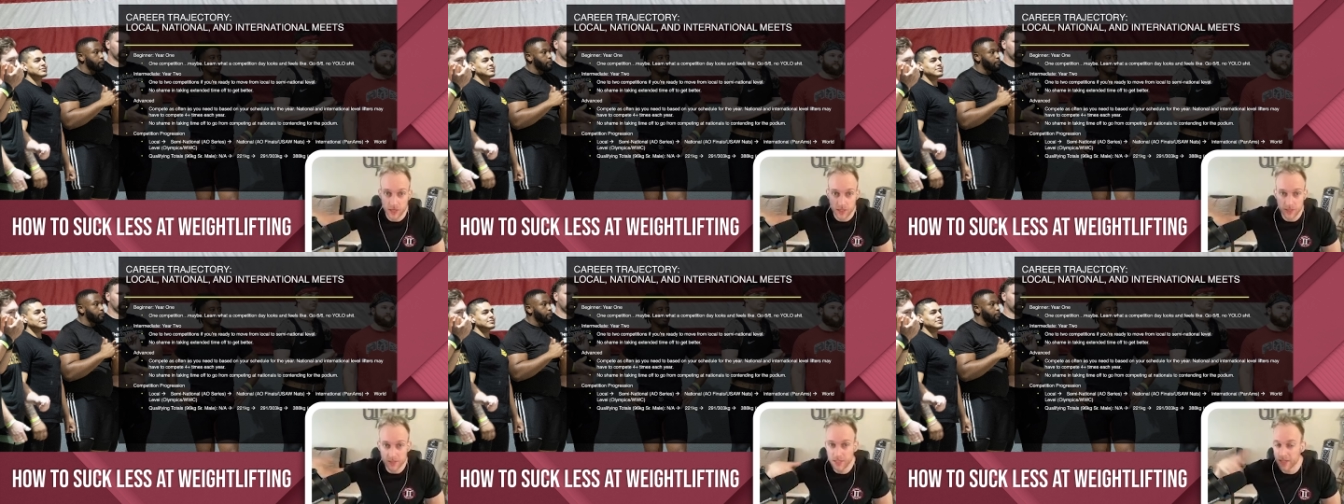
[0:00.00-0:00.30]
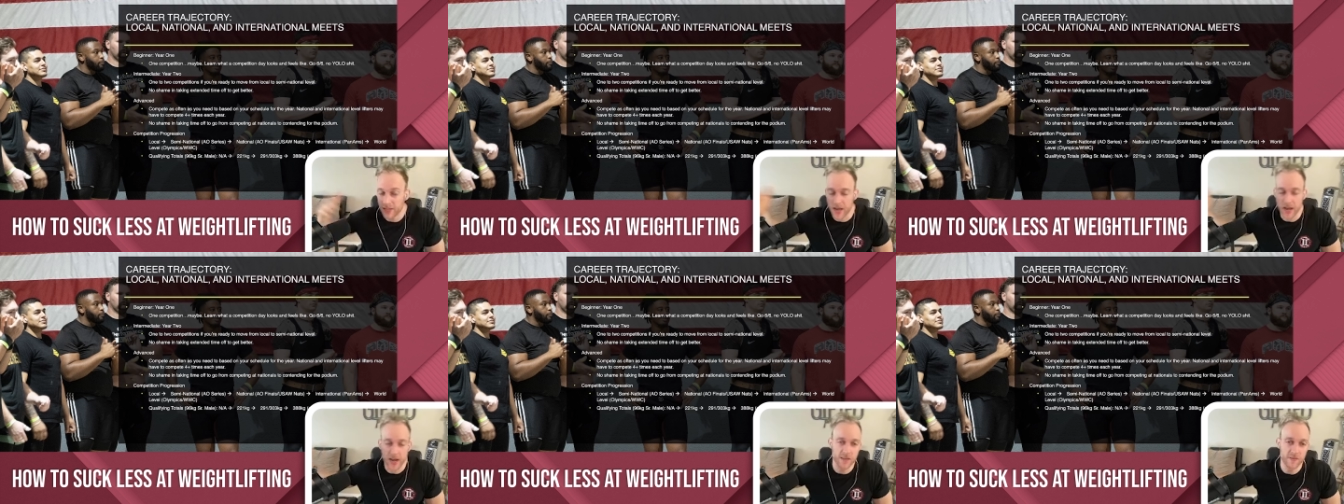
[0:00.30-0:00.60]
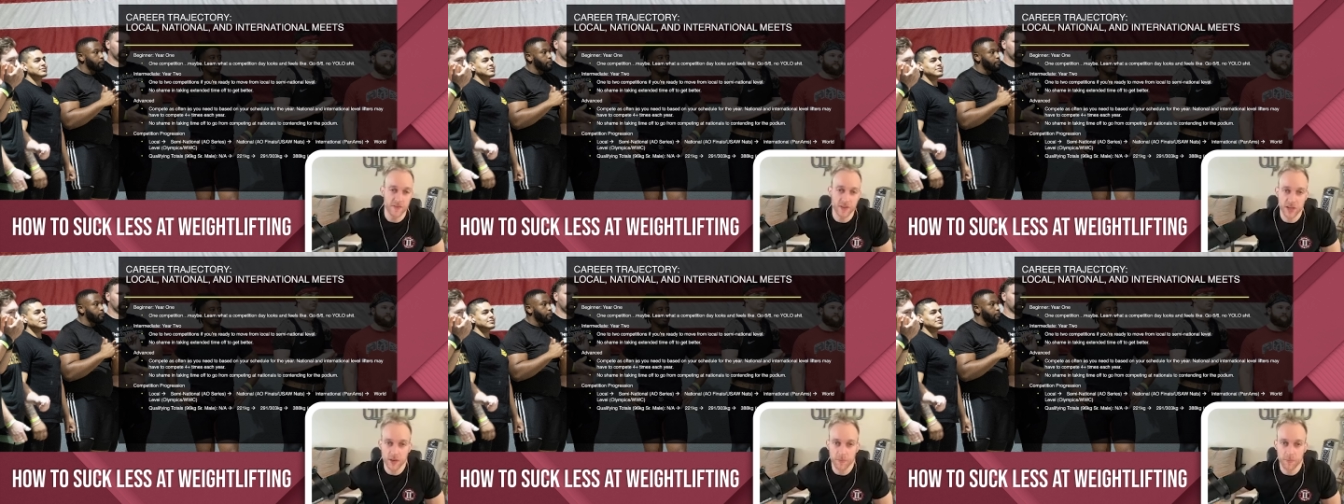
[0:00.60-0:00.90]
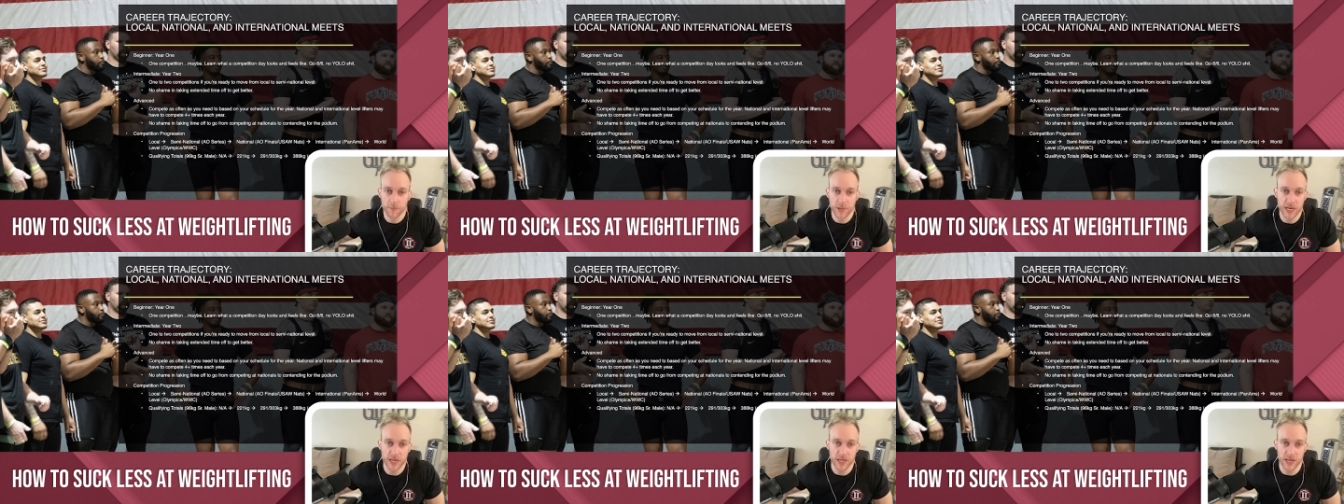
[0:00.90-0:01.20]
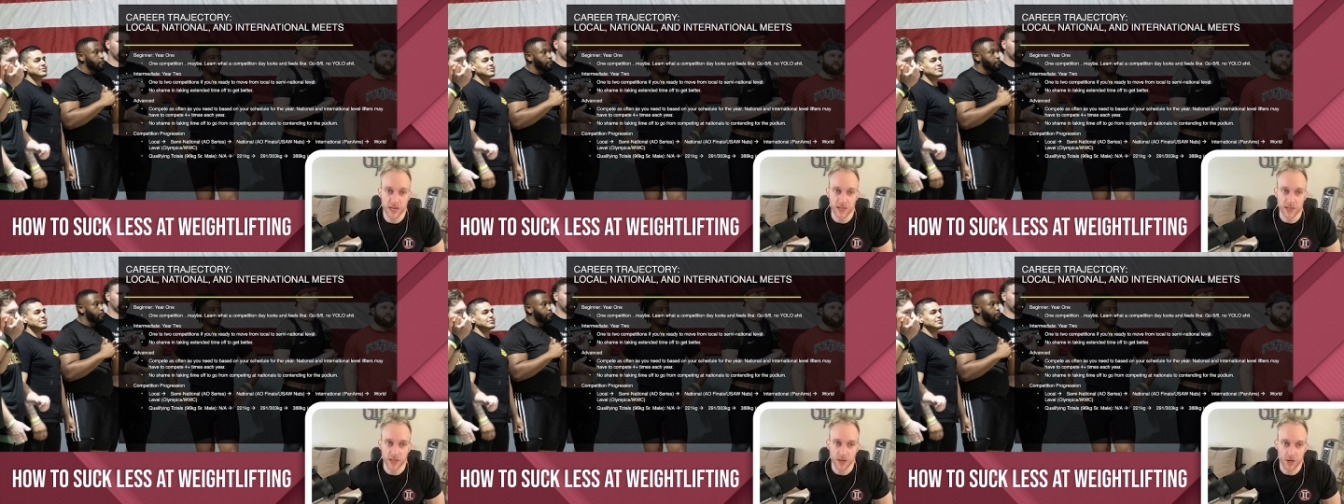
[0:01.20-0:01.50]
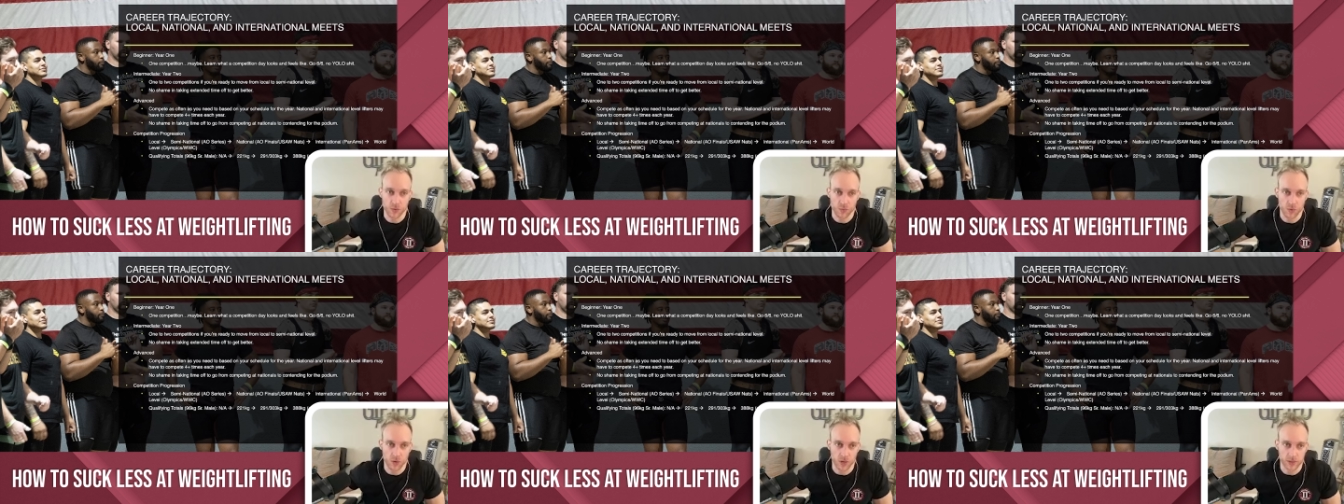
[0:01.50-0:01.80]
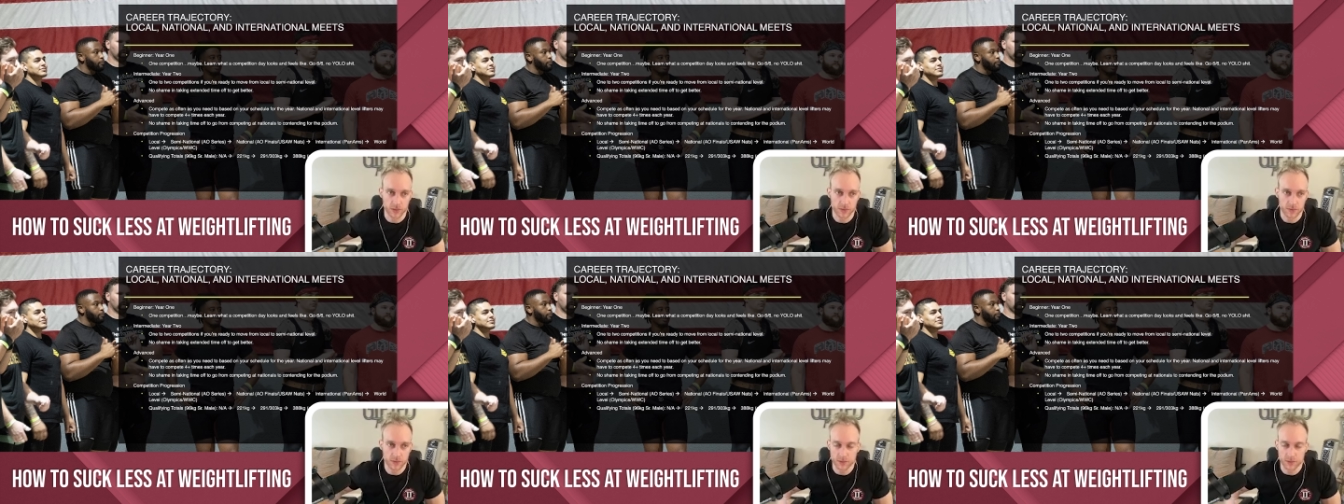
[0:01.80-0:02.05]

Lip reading: to not even compete in year one.